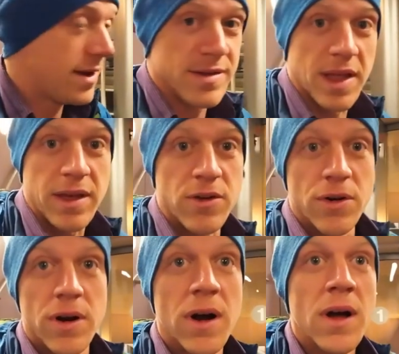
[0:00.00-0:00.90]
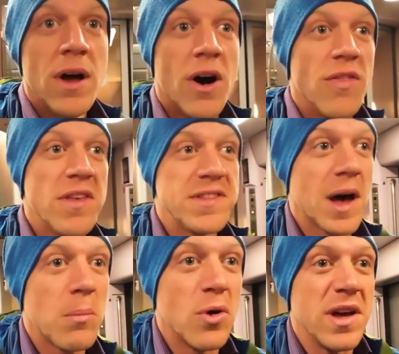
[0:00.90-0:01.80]
It's like you're on the
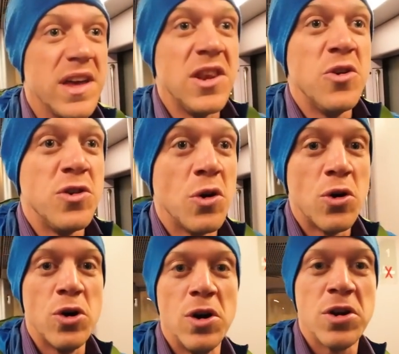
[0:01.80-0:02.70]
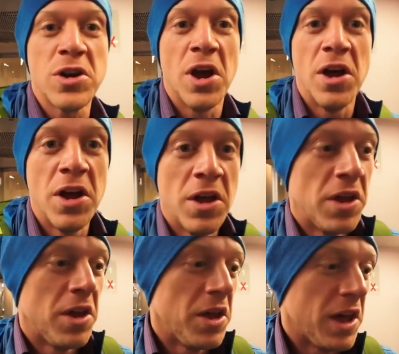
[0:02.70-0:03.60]
subway in New York
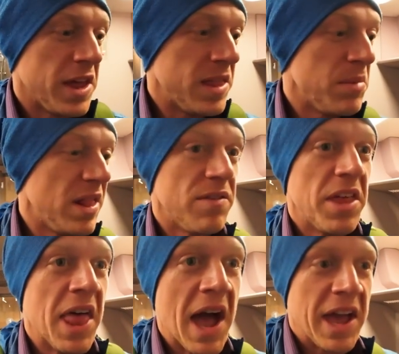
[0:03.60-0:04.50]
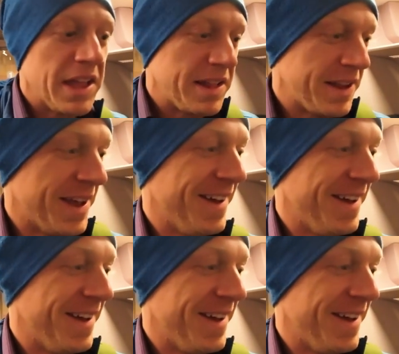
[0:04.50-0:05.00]
in the middle of the night.